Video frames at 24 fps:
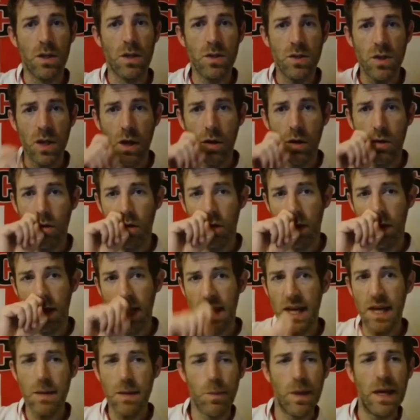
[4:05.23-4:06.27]
So
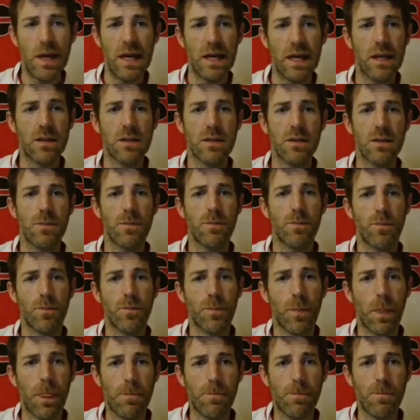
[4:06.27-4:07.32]
he picked
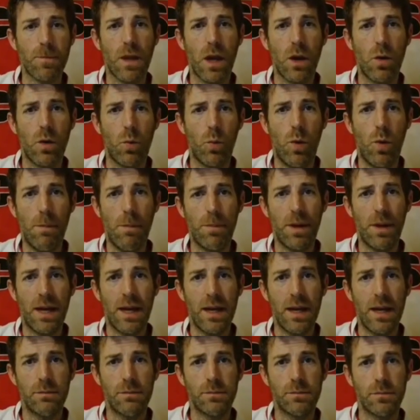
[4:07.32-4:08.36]
one
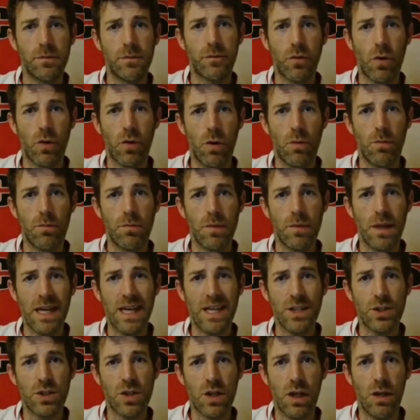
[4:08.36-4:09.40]
player from
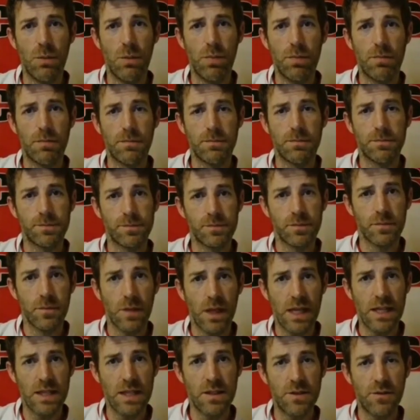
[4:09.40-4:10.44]
each club.
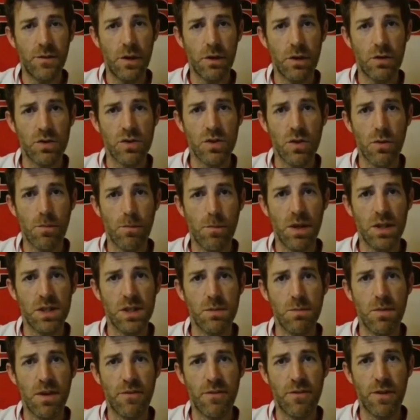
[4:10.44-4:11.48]
He's focused on
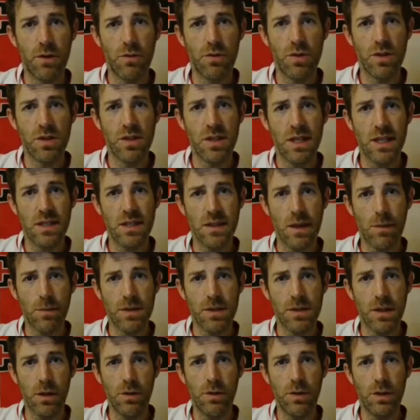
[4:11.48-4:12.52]
budget midfielders in this
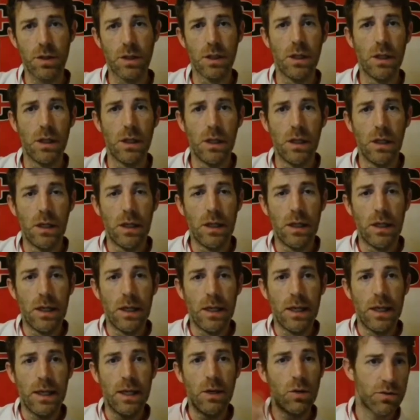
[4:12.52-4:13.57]
episode.
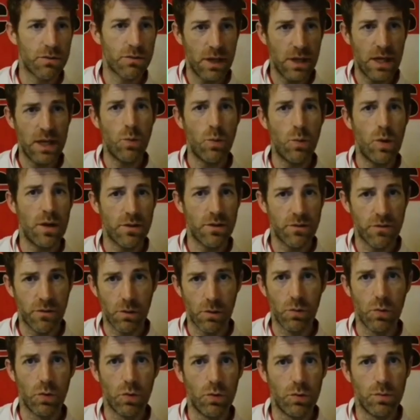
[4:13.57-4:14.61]
He went through
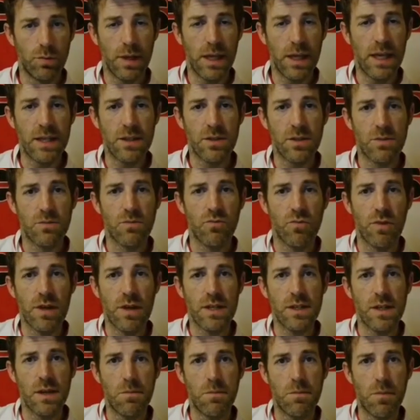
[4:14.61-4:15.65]
all his
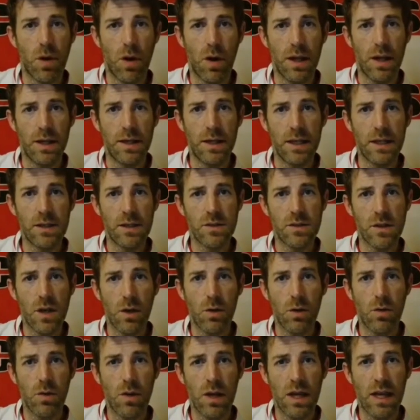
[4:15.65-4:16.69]
reasoning behind it, so
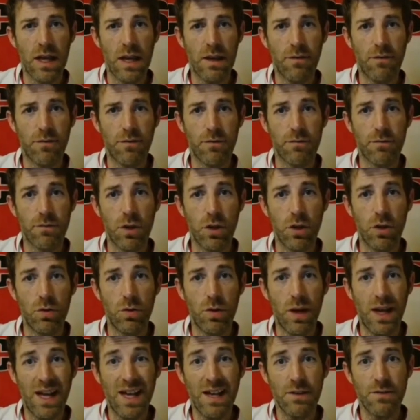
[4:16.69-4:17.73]
if you
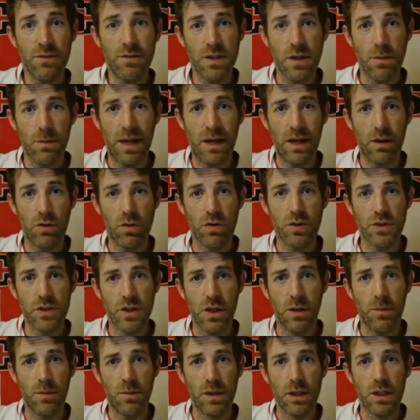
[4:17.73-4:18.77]
have somehow got
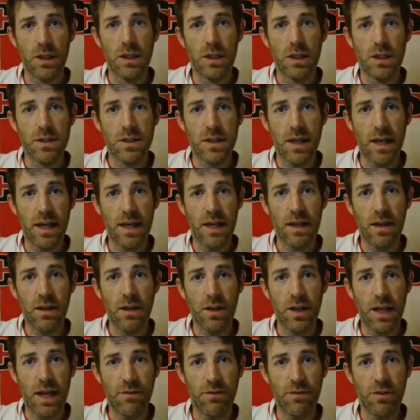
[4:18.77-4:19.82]
time today
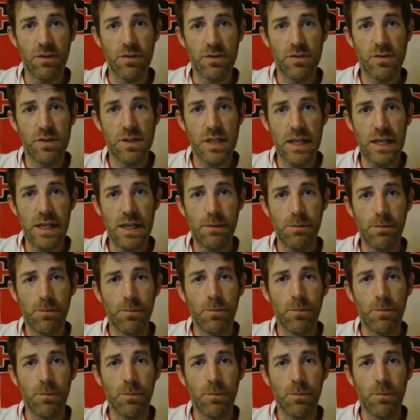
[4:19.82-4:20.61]
and haven't seen it,